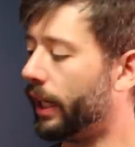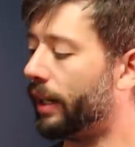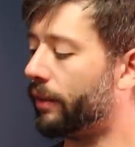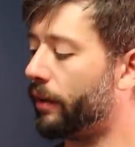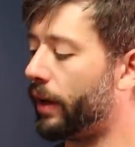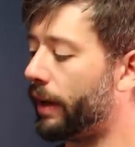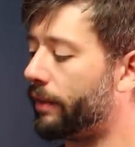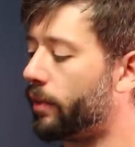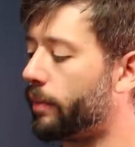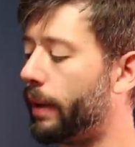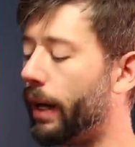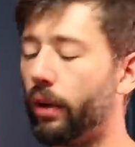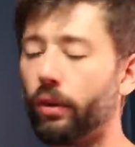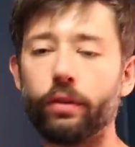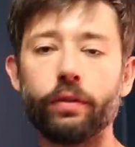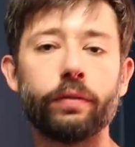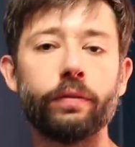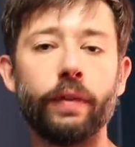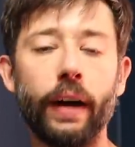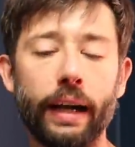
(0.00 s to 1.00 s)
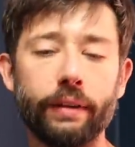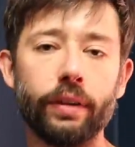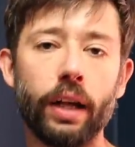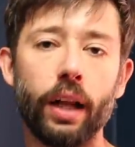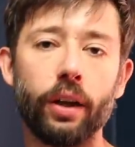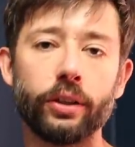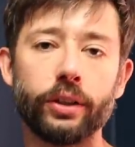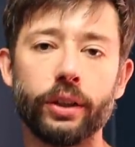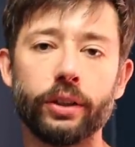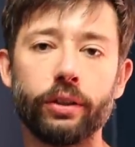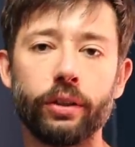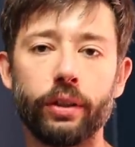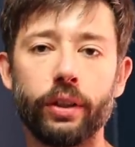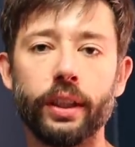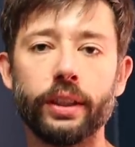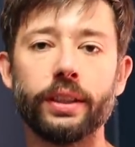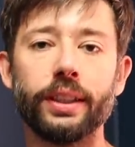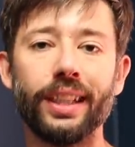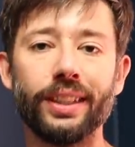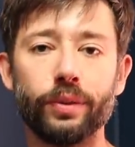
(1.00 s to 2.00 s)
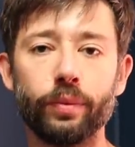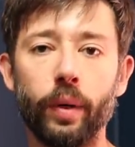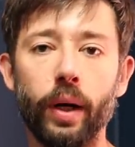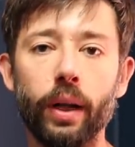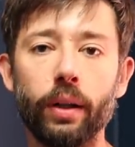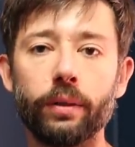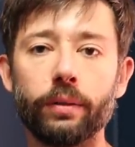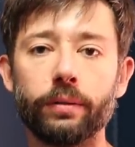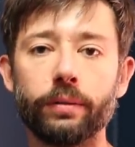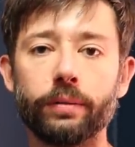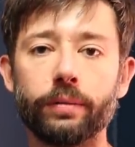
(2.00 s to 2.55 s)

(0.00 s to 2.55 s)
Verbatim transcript: Uh, we have about $5 into this as well.